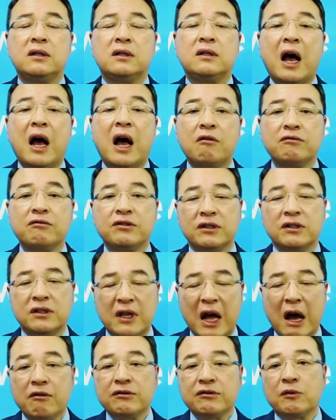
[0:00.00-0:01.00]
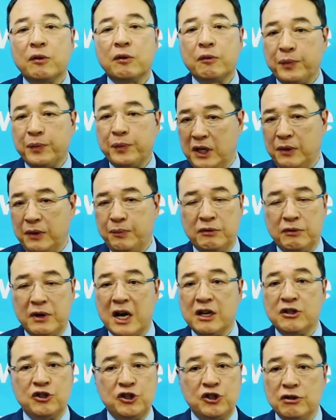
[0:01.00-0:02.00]
Thousands and thousands of people
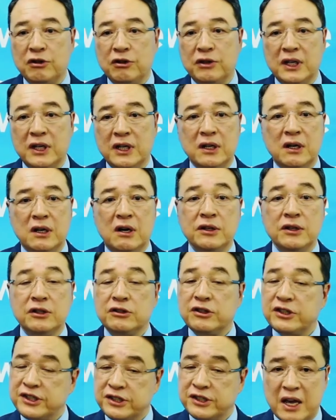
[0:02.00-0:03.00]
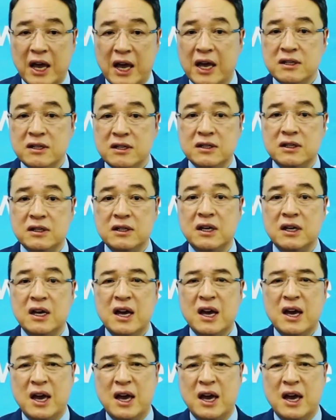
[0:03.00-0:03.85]
are cheering under the stage